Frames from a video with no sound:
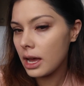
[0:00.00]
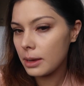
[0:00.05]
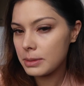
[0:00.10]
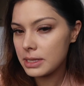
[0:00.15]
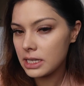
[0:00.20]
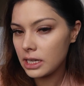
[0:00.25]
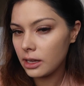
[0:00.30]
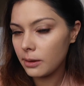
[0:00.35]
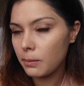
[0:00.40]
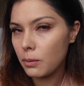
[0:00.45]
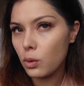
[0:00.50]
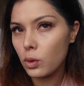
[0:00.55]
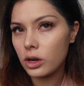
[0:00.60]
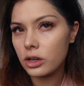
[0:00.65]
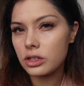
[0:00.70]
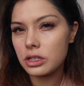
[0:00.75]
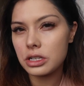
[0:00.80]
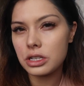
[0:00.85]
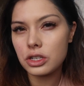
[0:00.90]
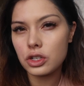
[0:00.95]
I'm seeing
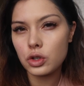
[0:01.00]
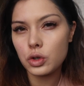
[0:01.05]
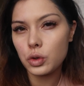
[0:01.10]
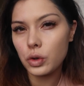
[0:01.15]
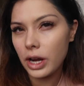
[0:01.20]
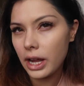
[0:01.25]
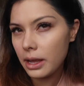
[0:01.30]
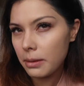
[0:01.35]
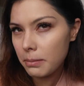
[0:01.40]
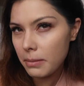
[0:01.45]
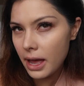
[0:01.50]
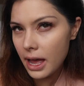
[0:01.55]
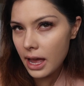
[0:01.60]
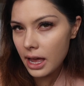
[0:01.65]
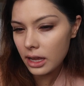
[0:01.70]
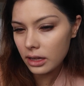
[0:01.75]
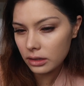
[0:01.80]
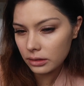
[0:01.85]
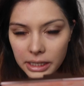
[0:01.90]
more just straight matte,